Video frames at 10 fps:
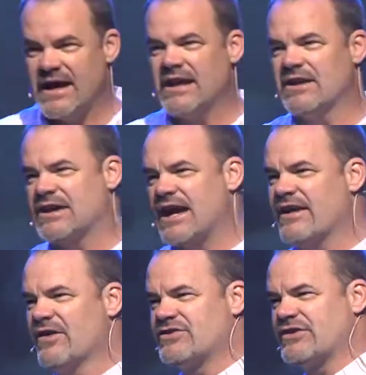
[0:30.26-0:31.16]
Yeah, and you're
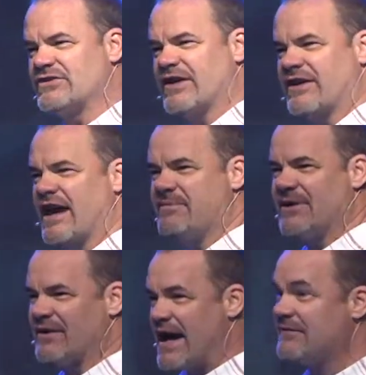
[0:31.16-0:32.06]
kind of those of us that have kind
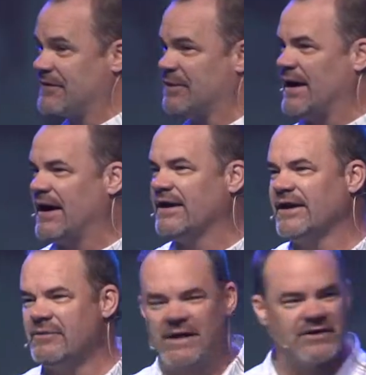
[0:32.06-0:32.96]
of been around for a while
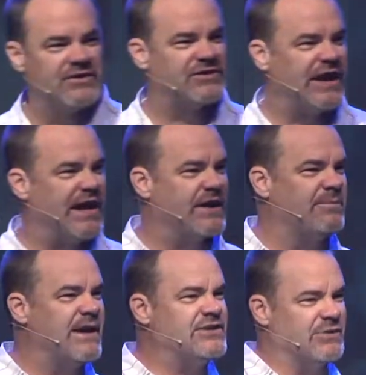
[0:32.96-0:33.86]
here, we
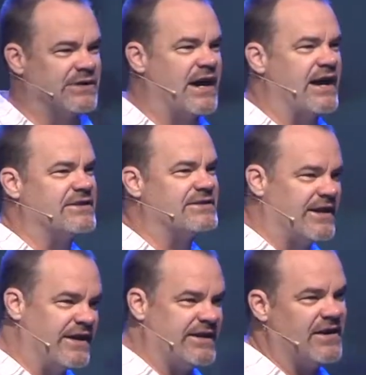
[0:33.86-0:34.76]
understand amazing what God has
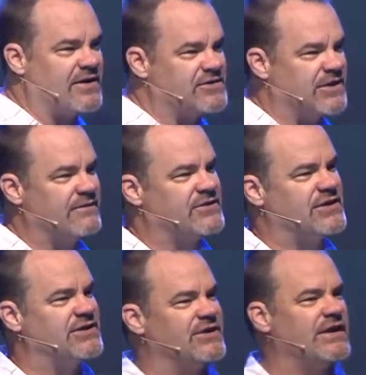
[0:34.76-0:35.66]
done in our
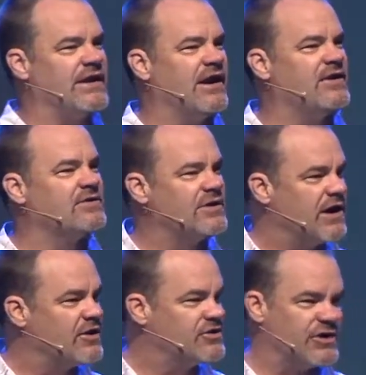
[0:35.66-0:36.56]
services and in our
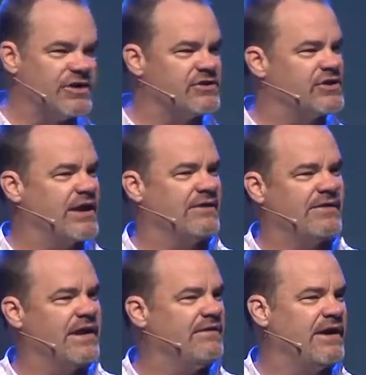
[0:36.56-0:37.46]
in our church,
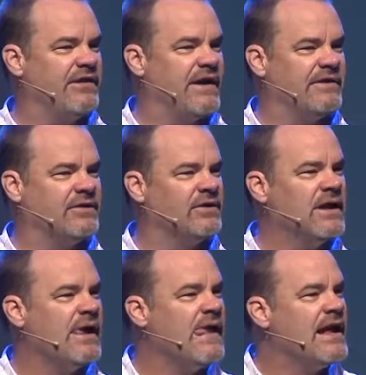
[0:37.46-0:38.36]
and very very
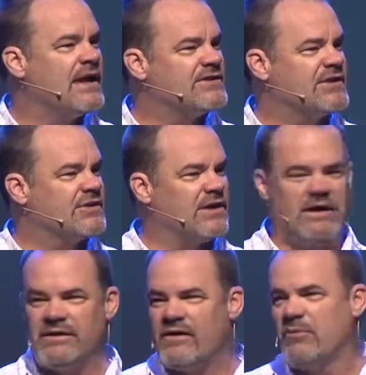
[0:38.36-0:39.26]
thankful. And so
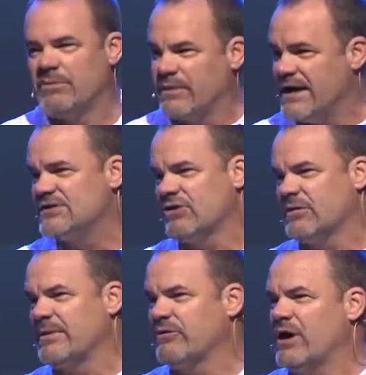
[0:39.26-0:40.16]
uh, we've all been
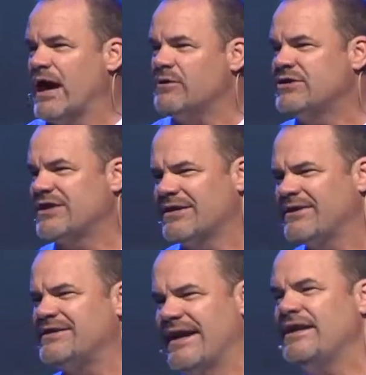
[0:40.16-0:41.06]
brainstorming about well, how do we
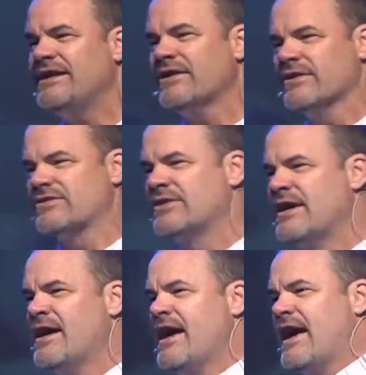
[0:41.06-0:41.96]
celebrate 10
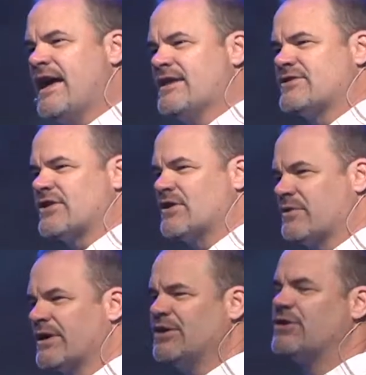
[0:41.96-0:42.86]
years? And
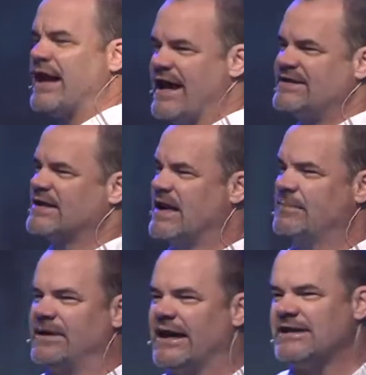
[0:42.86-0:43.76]
so we're going to do cakes and
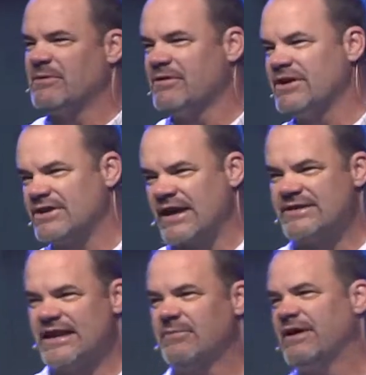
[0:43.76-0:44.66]
cupcakes, but we're going to
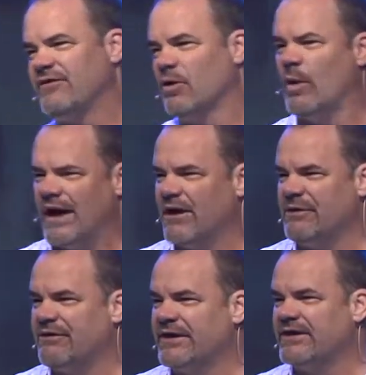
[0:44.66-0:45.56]
kind of celebrate for a
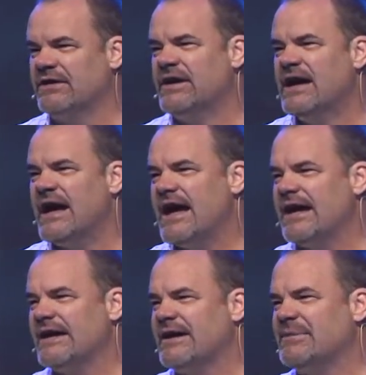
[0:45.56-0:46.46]
while, we figured.
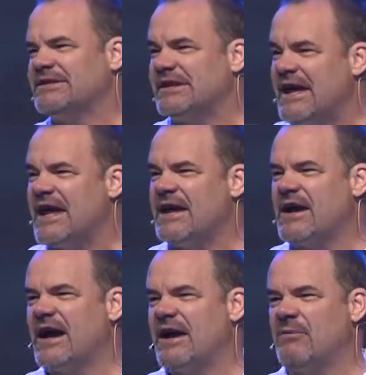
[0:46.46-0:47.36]
And, uh, but
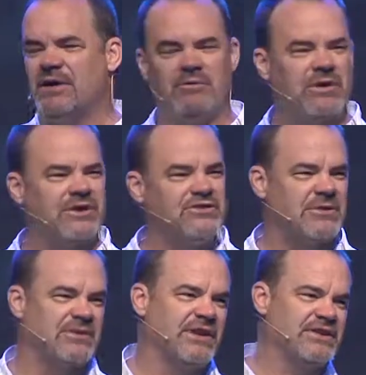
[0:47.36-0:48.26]
today, uh, we, are going to
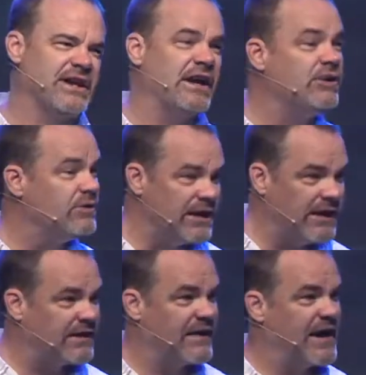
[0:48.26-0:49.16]
do something that's kind of
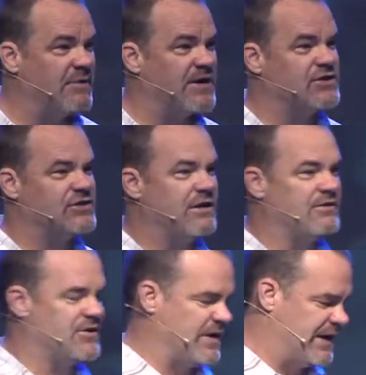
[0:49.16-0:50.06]
unique that I wanted to
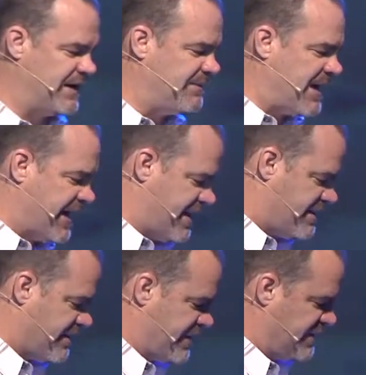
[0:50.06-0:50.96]
share with you. And in my
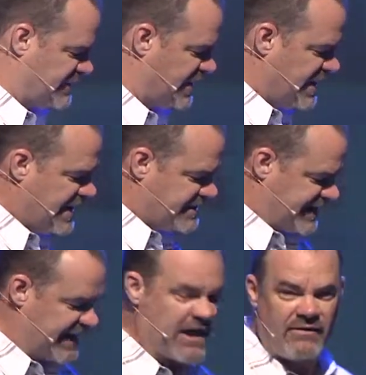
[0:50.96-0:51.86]
hand are these
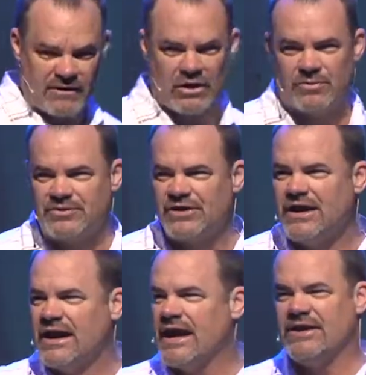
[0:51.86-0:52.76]
10
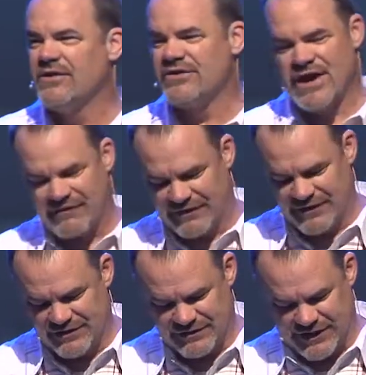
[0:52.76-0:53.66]
envelopes. And no, they're not
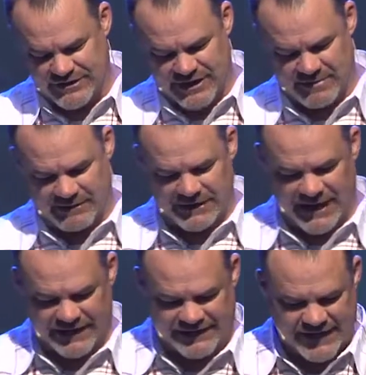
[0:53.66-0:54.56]
for you, so everybody
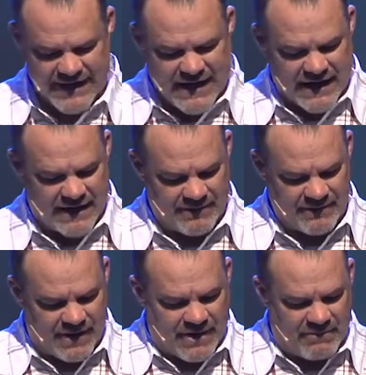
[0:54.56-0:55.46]
relax.
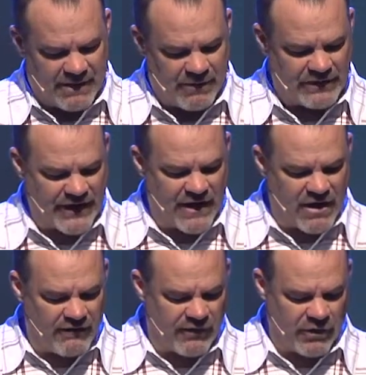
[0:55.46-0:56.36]
Um, but what they
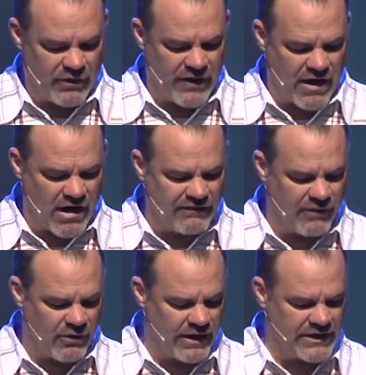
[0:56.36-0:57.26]
are for, who they are
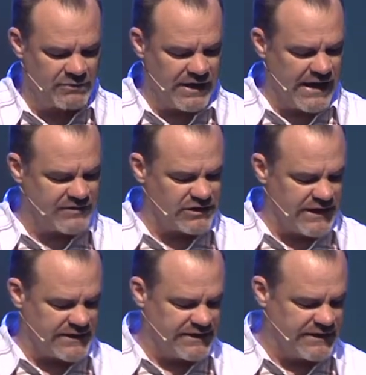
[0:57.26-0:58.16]
for, is we have
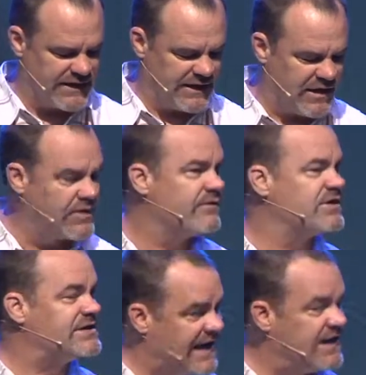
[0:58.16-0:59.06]
selected, in honor
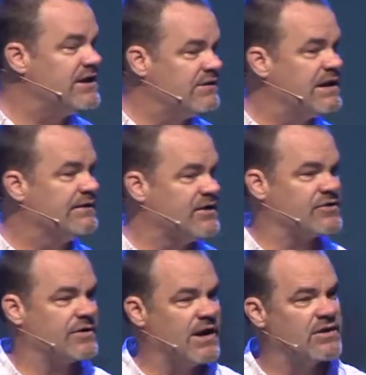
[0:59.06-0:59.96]
of the 10 year
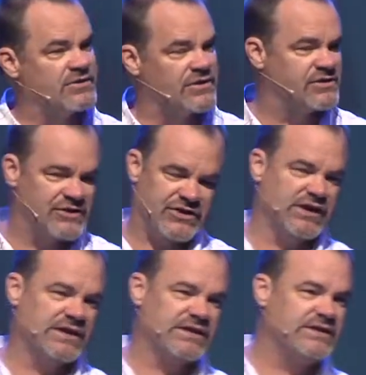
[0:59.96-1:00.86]
anniversary, our church has
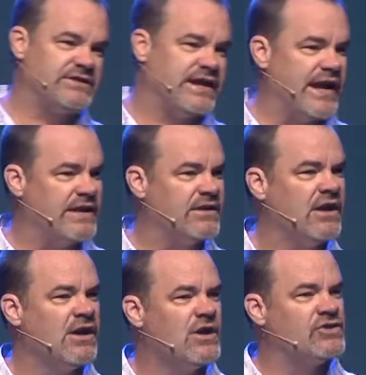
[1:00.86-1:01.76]
selected
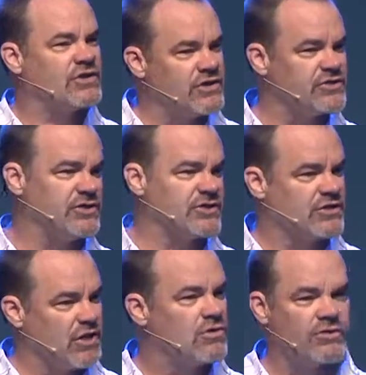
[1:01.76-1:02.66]
10
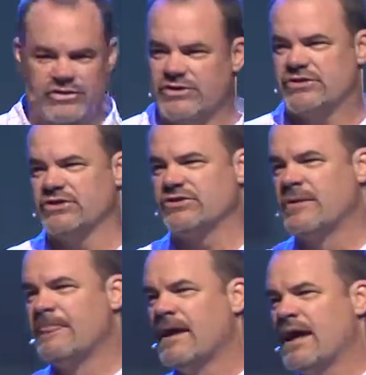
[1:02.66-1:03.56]
churches, local churches.